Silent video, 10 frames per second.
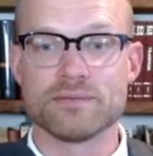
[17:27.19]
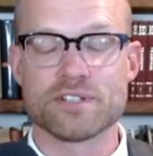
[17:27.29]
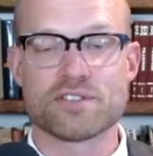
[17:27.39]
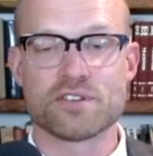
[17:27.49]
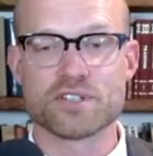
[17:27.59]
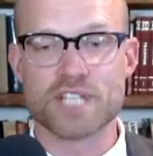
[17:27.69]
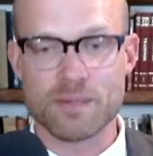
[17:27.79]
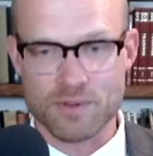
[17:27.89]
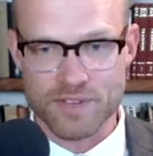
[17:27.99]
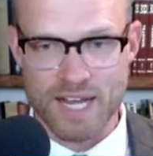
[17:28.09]
this third
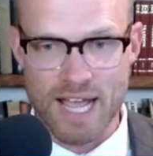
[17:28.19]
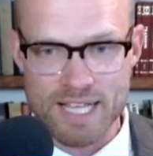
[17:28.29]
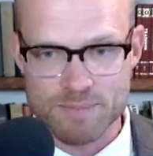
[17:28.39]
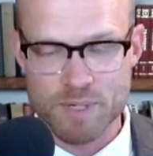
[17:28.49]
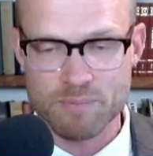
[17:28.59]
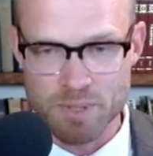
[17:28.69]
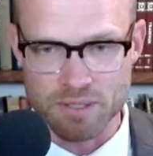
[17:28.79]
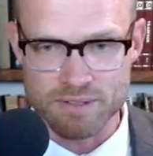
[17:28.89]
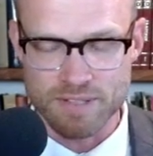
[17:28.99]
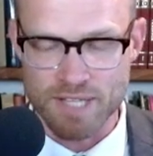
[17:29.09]
temple that has been
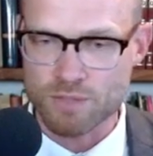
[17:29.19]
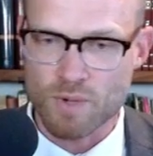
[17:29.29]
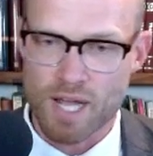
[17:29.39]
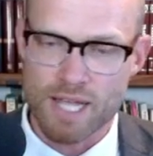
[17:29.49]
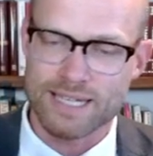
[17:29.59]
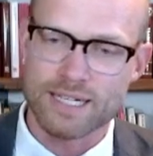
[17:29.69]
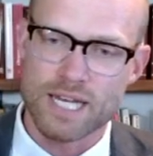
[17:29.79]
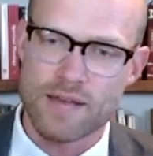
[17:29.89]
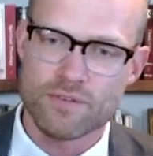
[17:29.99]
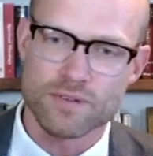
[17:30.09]
built, and that's why it can
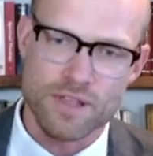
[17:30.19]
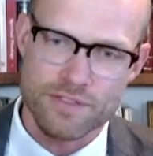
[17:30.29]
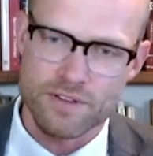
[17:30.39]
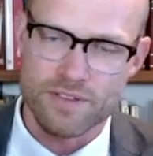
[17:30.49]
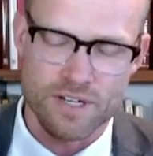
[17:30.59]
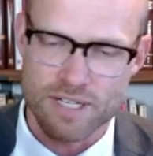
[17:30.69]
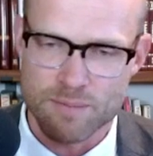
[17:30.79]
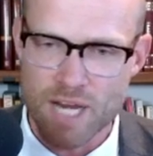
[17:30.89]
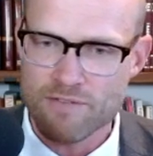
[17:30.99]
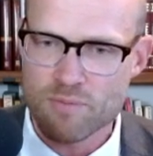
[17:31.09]
never the th- there
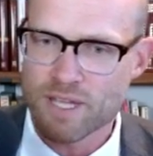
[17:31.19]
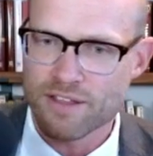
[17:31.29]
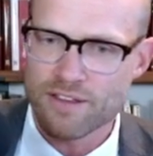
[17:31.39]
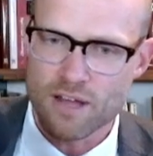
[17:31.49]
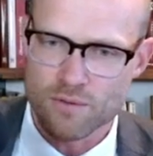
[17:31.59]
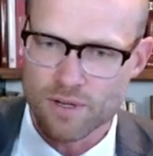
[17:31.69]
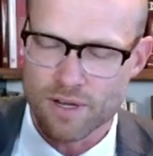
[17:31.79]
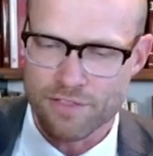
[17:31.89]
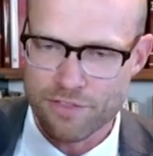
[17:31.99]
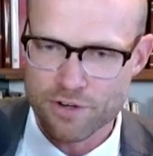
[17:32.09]
can never be a, a, a,
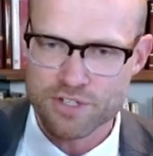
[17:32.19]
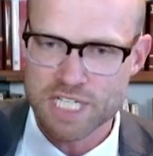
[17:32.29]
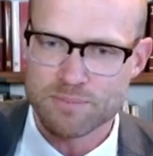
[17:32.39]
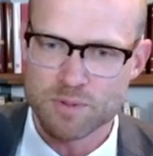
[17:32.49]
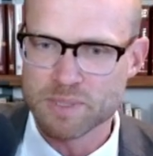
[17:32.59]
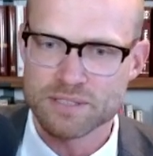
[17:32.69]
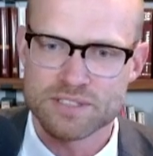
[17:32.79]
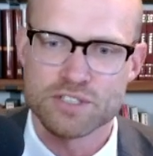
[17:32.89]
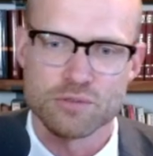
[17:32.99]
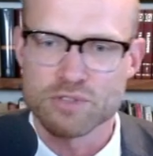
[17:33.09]
third temple built
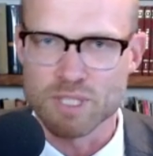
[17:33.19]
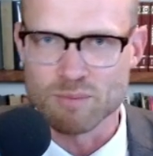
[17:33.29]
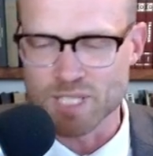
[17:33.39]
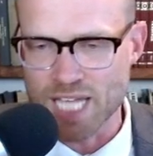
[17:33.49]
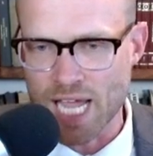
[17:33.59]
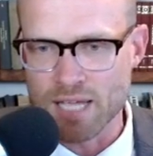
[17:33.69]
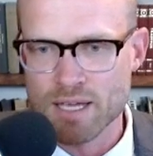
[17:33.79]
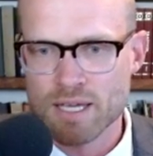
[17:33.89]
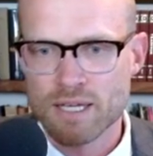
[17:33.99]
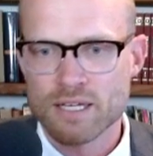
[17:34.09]
in Jerusalem today,
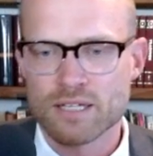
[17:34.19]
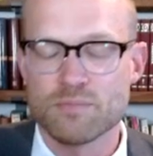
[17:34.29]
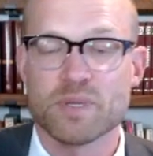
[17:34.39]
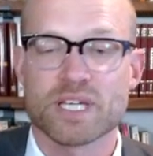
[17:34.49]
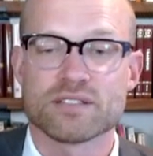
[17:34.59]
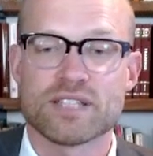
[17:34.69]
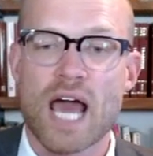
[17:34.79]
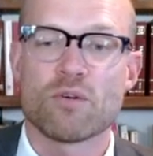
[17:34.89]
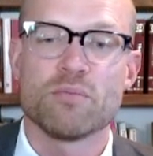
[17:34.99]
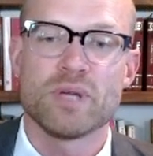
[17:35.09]
because
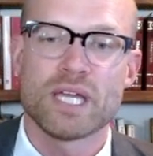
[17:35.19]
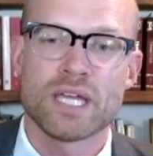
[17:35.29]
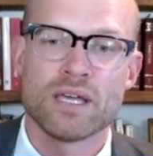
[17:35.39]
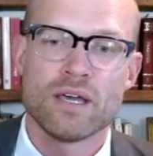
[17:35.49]
that would be